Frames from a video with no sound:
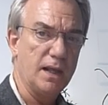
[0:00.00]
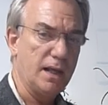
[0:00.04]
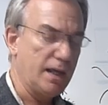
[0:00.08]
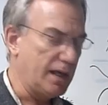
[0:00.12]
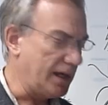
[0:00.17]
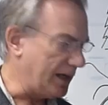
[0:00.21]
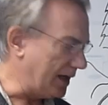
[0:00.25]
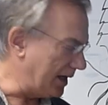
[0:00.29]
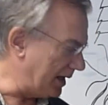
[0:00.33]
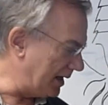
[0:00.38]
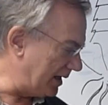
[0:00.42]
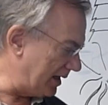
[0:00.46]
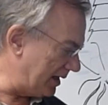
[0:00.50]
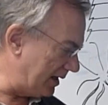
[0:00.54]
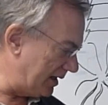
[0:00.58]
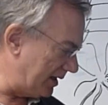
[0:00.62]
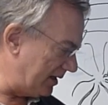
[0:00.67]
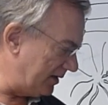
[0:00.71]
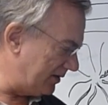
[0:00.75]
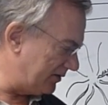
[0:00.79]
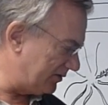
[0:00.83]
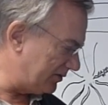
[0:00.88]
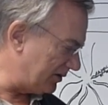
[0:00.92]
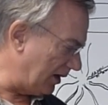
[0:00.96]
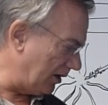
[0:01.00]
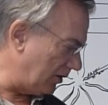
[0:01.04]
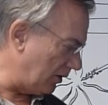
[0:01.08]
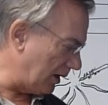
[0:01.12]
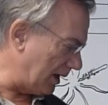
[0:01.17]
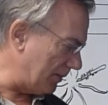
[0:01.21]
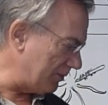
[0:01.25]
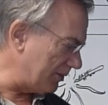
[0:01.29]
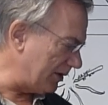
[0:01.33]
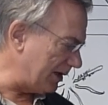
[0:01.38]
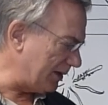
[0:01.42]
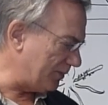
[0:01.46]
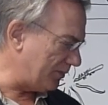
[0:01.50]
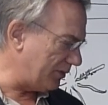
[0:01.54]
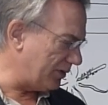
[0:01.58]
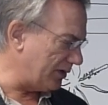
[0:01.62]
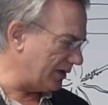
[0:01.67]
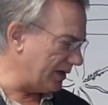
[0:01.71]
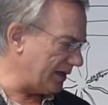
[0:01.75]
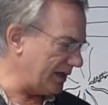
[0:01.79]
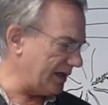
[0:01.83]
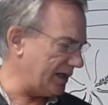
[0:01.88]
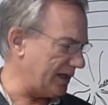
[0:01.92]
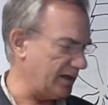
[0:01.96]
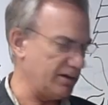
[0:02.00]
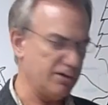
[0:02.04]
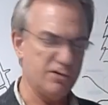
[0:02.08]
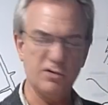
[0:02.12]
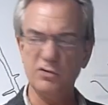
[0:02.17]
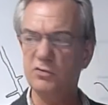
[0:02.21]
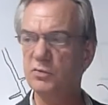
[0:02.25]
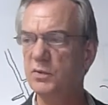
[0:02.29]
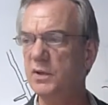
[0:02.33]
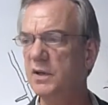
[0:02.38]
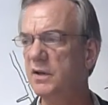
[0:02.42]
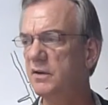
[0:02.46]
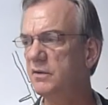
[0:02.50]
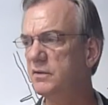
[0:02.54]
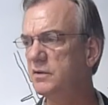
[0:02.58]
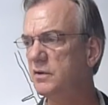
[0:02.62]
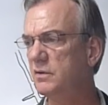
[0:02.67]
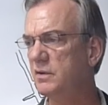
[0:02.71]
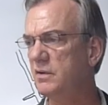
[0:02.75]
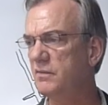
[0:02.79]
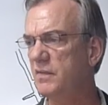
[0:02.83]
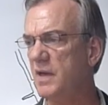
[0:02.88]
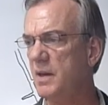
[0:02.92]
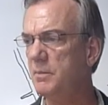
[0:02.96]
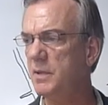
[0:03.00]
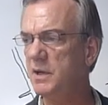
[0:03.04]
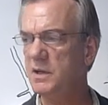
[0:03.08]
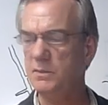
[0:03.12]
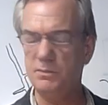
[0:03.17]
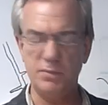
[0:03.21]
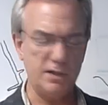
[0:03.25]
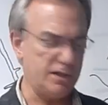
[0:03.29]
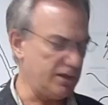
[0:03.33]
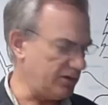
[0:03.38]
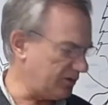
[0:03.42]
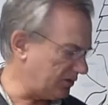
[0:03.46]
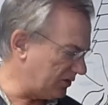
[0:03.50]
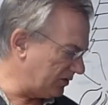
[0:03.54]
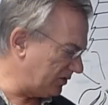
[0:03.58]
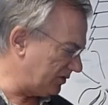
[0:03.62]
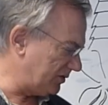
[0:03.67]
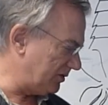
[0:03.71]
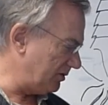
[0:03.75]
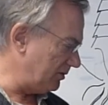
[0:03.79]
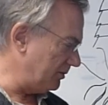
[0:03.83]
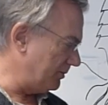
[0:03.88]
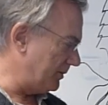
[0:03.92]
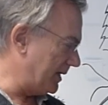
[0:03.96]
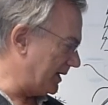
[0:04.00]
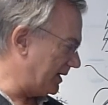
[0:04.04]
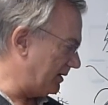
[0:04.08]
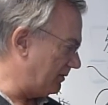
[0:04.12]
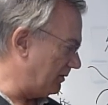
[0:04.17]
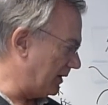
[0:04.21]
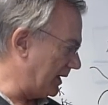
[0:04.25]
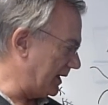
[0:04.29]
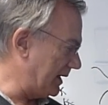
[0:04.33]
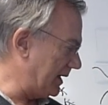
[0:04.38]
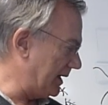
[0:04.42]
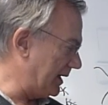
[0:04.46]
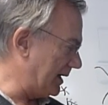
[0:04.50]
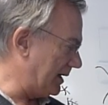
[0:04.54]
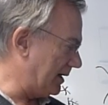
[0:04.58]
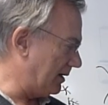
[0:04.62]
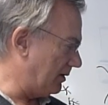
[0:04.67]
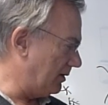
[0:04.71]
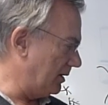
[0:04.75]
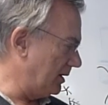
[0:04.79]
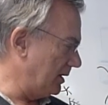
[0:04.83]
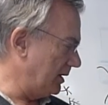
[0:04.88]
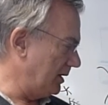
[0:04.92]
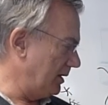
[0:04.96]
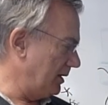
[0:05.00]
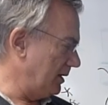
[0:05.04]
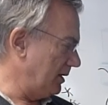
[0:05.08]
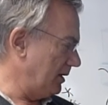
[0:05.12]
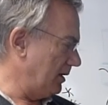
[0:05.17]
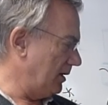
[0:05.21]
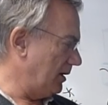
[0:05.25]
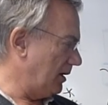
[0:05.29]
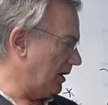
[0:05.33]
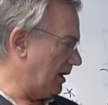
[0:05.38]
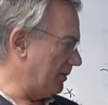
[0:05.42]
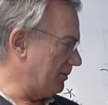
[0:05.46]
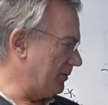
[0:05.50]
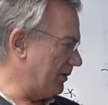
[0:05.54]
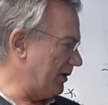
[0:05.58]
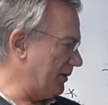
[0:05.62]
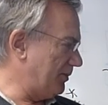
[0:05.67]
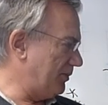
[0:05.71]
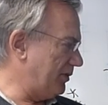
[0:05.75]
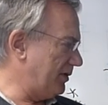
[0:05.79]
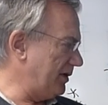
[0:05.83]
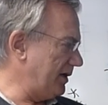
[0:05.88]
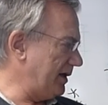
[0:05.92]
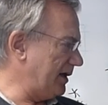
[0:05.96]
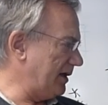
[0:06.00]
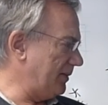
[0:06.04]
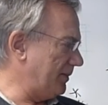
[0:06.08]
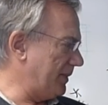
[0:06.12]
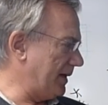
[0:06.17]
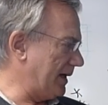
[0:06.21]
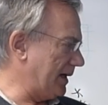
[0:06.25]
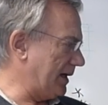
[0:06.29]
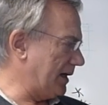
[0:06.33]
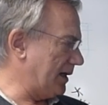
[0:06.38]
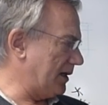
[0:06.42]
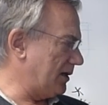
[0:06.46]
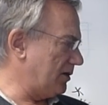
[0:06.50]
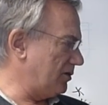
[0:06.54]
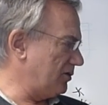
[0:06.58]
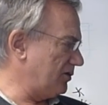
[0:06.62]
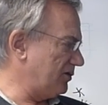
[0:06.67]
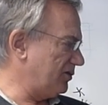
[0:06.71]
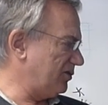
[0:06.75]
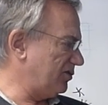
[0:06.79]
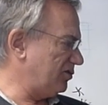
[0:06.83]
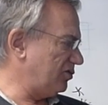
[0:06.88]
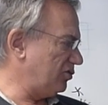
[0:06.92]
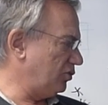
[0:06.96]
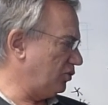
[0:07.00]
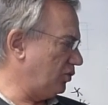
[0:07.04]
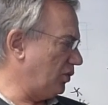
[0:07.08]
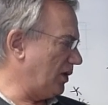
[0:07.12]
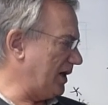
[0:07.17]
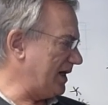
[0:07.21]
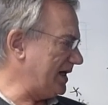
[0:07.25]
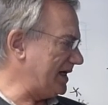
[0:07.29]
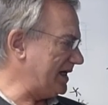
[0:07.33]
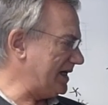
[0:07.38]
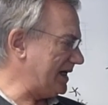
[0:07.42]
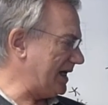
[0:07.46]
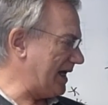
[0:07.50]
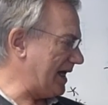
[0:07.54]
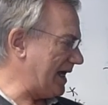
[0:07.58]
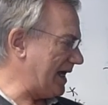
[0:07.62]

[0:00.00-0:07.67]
and so I'm going to put in since we don't have that many pieces to bed right now I'm going to put in about 28